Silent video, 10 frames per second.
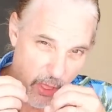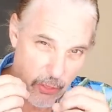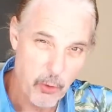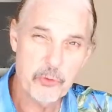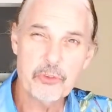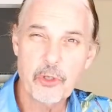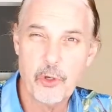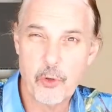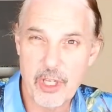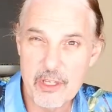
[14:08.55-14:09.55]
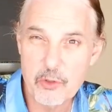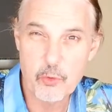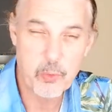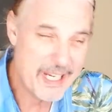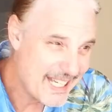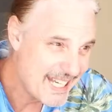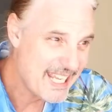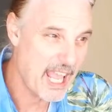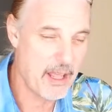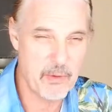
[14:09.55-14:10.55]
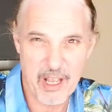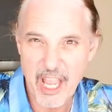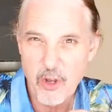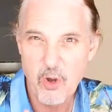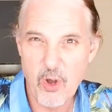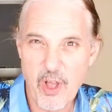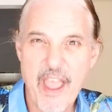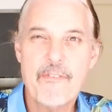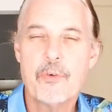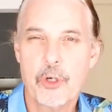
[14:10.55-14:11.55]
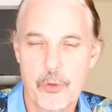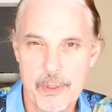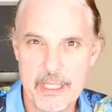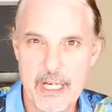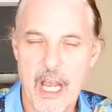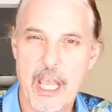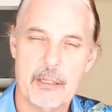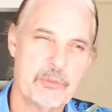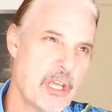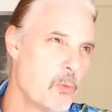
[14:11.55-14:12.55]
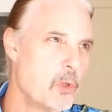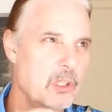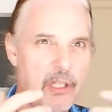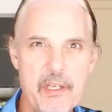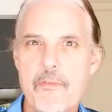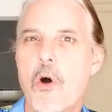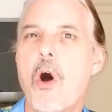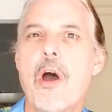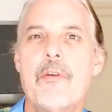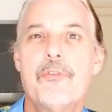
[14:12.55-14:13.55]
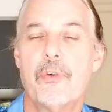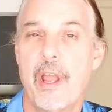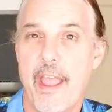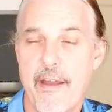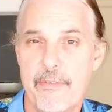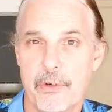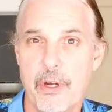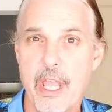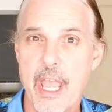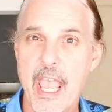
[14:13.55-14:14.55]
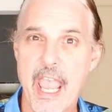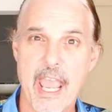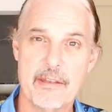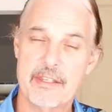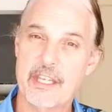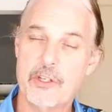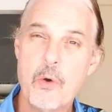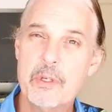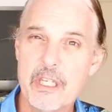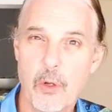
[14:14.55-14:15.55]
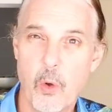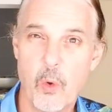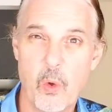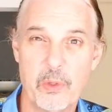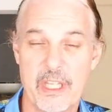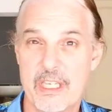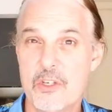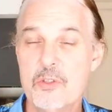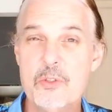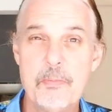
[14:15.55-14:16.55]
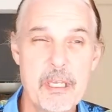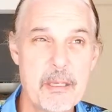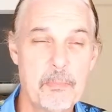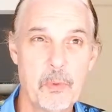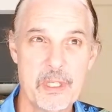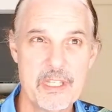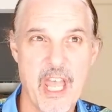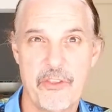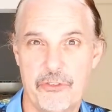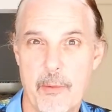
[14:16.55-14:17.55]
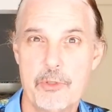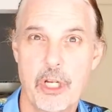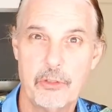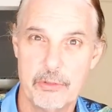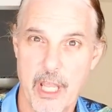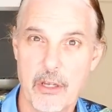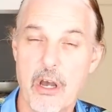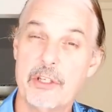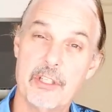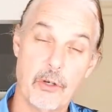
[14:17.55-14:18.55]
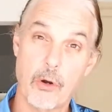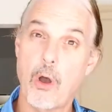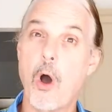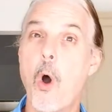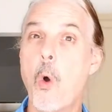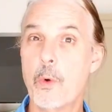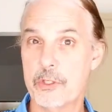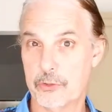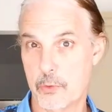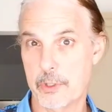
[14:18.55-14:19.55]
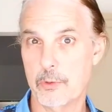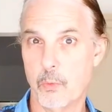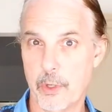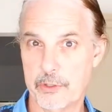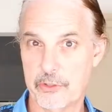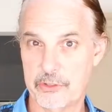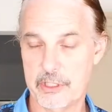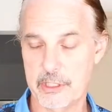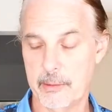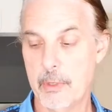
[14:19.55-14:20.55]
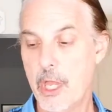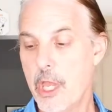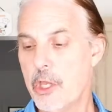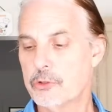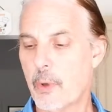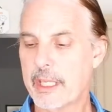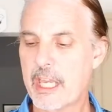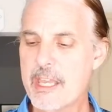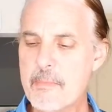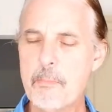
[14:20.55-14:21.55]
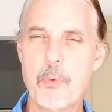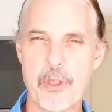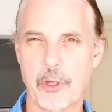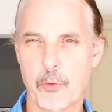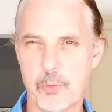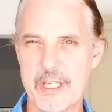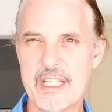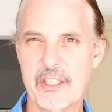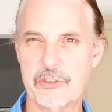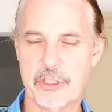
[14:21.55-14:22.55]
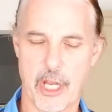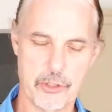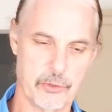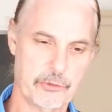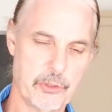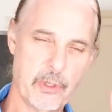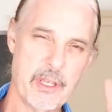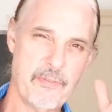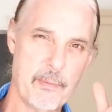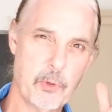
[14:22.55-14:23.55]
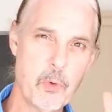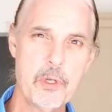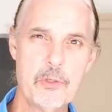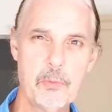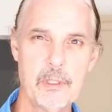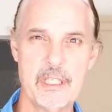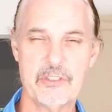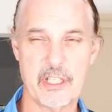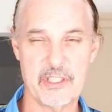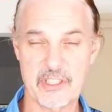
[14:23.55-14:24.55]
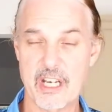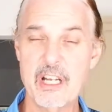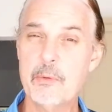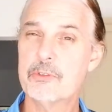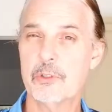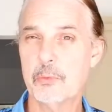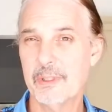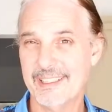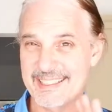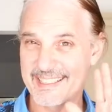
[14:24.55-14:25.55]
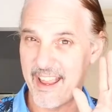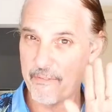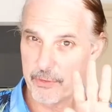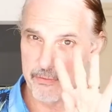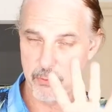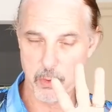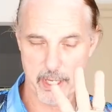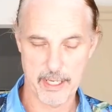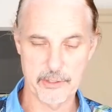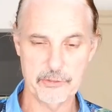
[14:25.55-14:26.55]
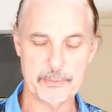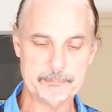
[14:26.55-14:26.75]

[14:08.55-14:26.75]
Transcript: Those are greening, what I call evergreen items that will live on forever. And they don't get old, and new people in that subject or in that content are always going to want to see them. So I came up with a greening schedule. So if I'm going to release, I decided I was going to release every 4 days.